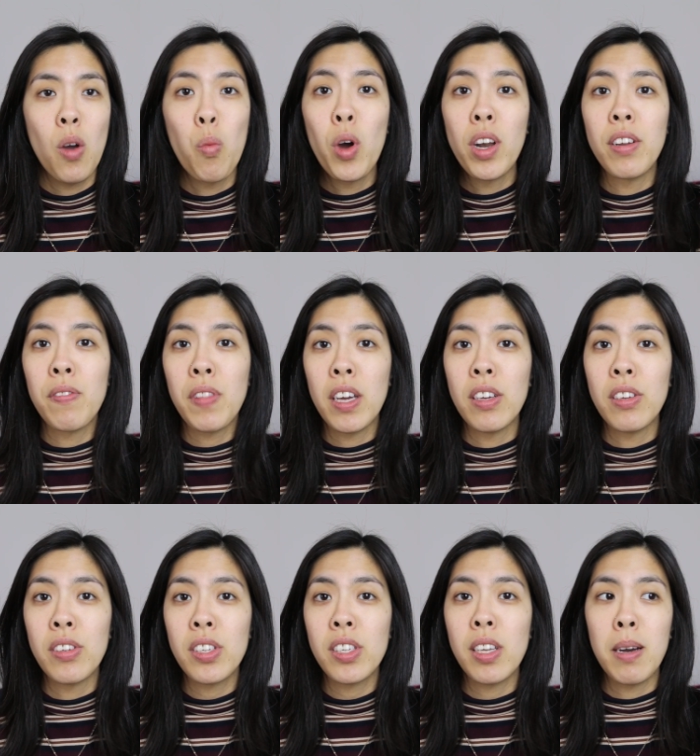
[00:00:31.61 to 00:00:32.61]
one of
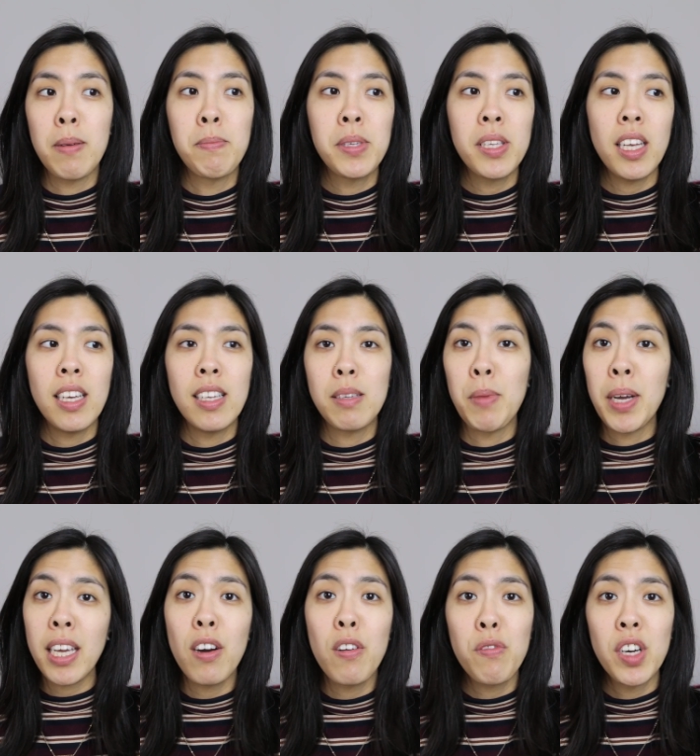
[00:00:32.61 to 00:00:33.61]
those subs is
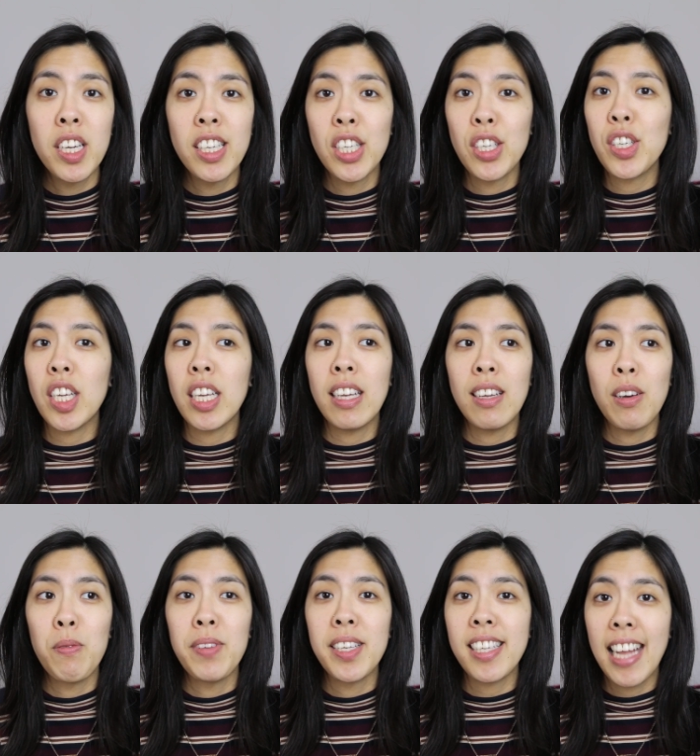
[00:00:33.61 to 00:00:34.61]
my girlfriend and she
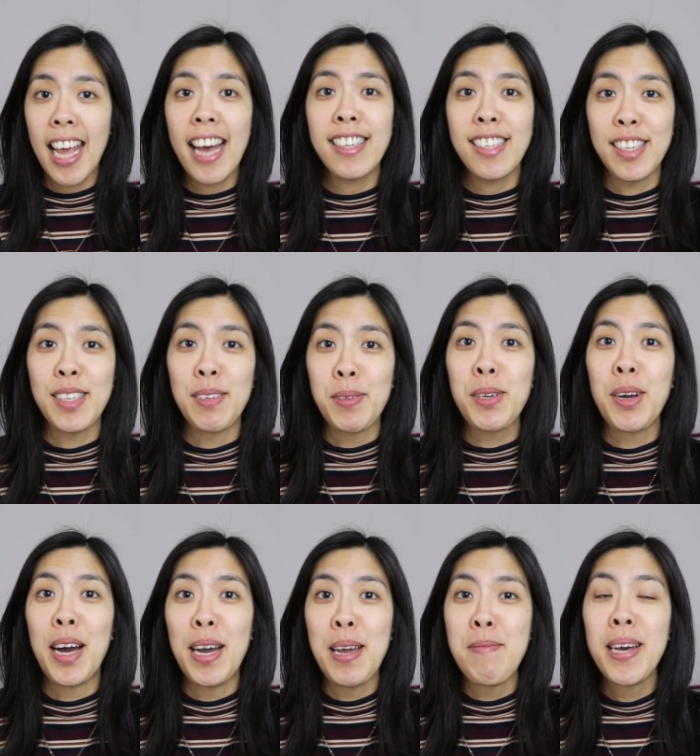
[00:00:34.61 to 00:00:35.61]
obviously has to
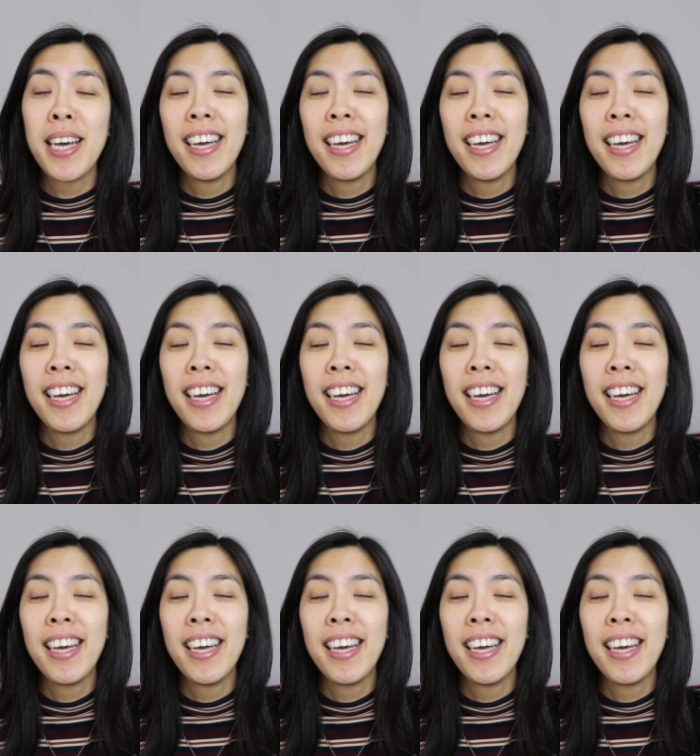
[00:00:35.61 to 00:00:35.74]
subscribe.